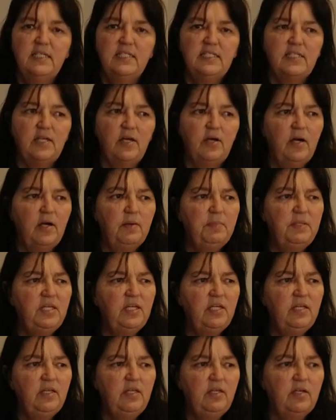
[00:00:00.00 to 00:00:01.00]
So, I mean,
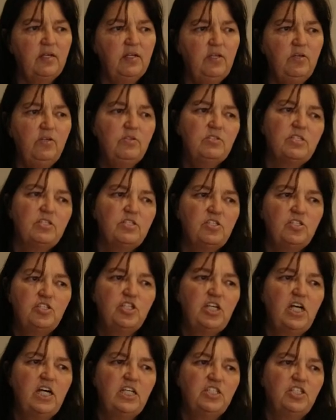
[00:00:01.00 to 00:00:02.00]
you can use it to
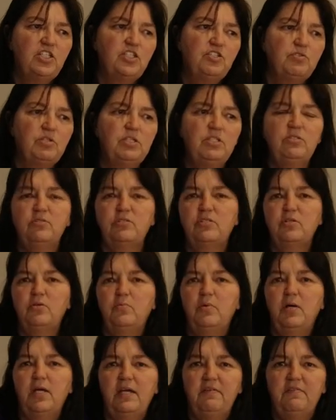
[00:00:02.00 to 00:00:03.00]
charge your drills or
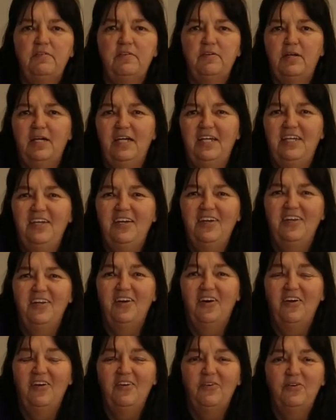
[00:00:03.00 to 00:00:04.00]
whatever, you
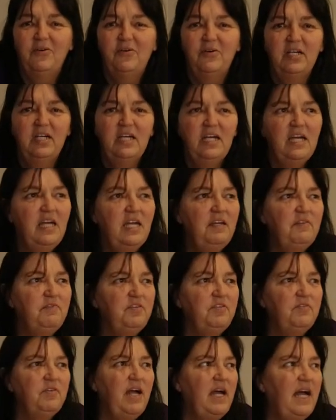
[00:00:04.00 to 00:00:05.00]
know, or if
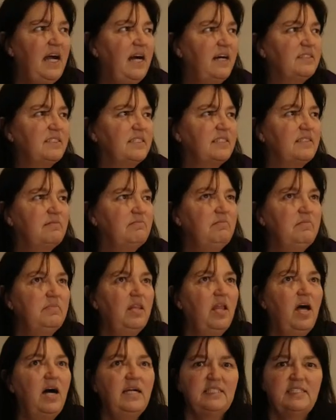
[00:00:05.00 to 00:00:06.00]
your house
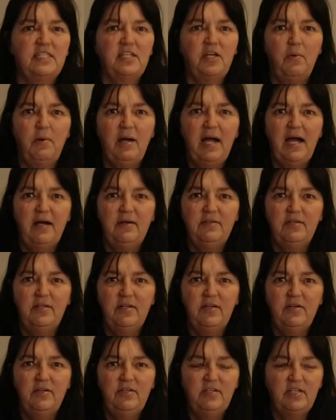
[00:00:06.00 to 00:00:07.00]
lights go out, you
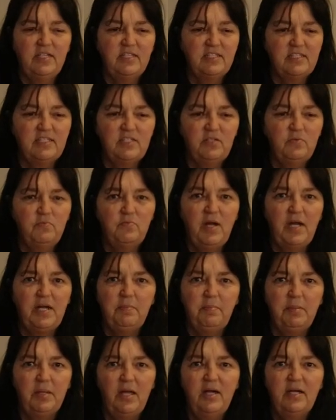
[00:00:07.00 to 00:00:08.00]
know, you can still run
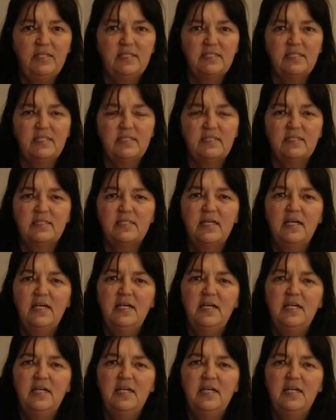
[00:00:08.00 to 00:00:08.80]
appliances.